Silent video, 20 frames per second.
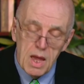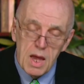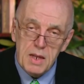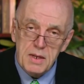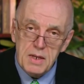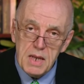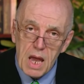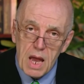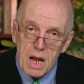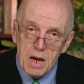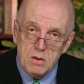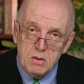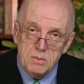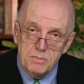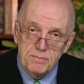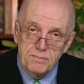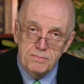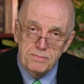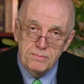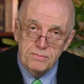And now,
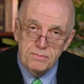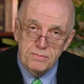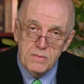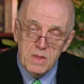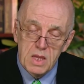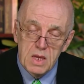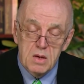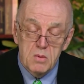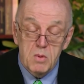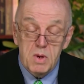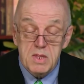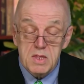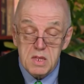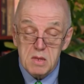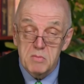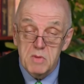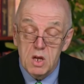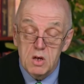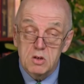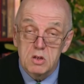when
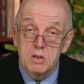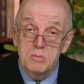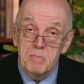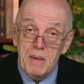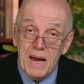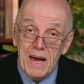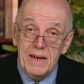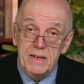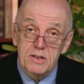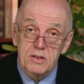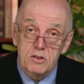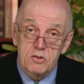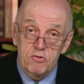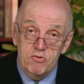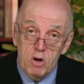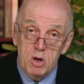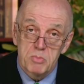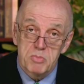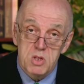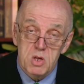some local bat
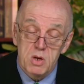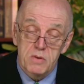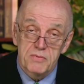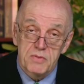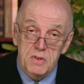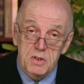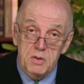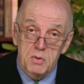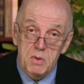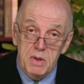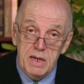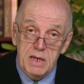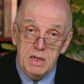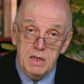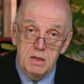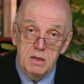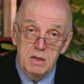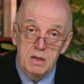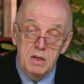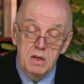drops off the
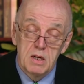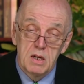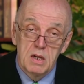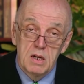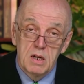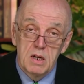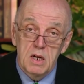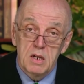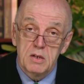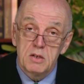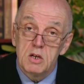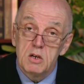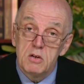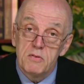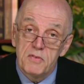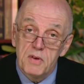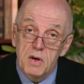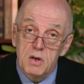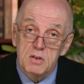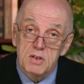twig, and new
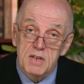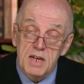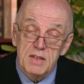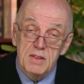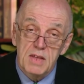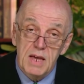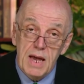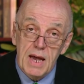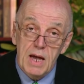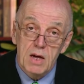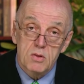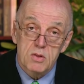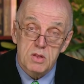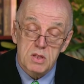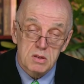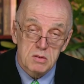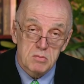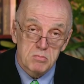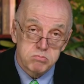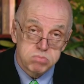folk take the
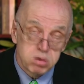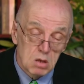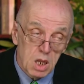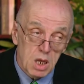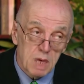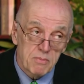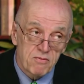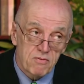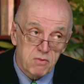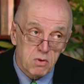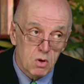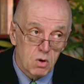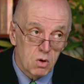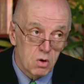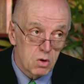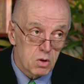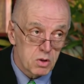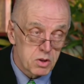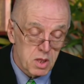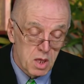house and pull up
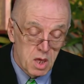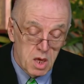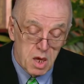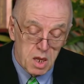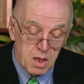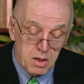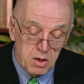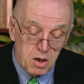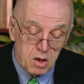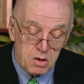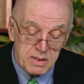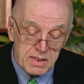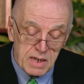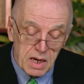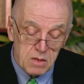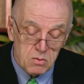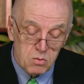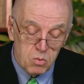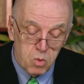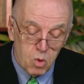floors and knock
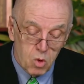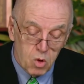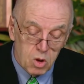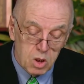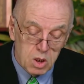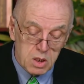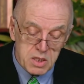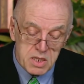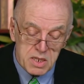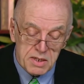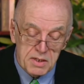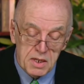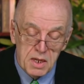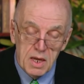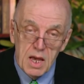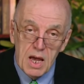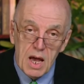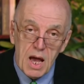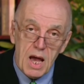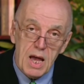down walls and
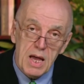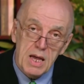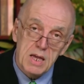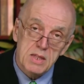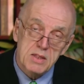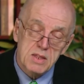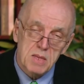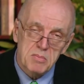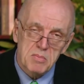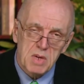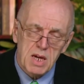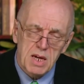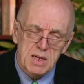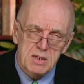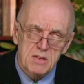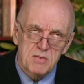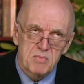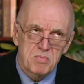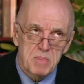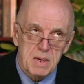hire some
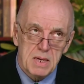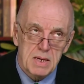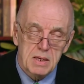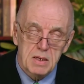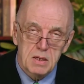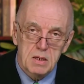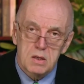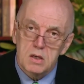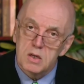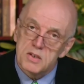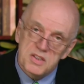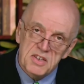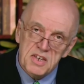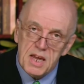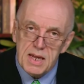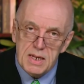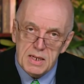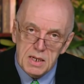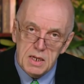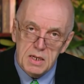kind of big
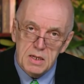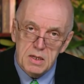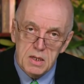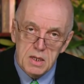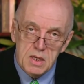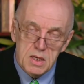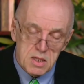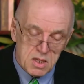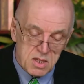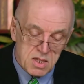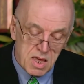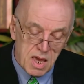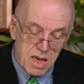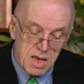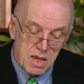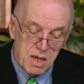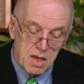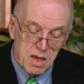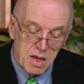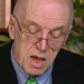container,
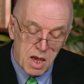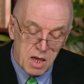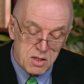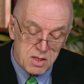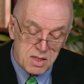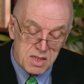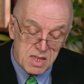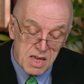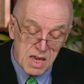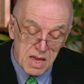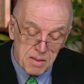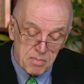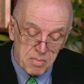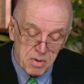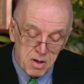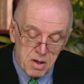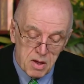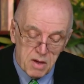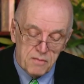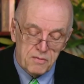say a skip,
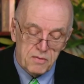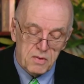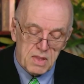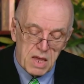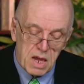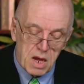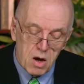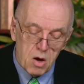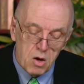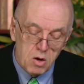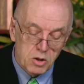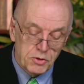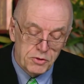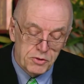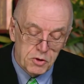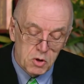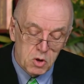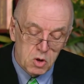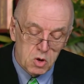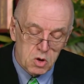for their old
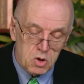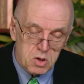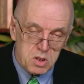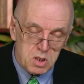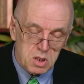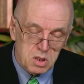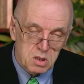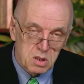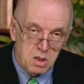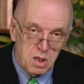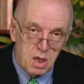doors,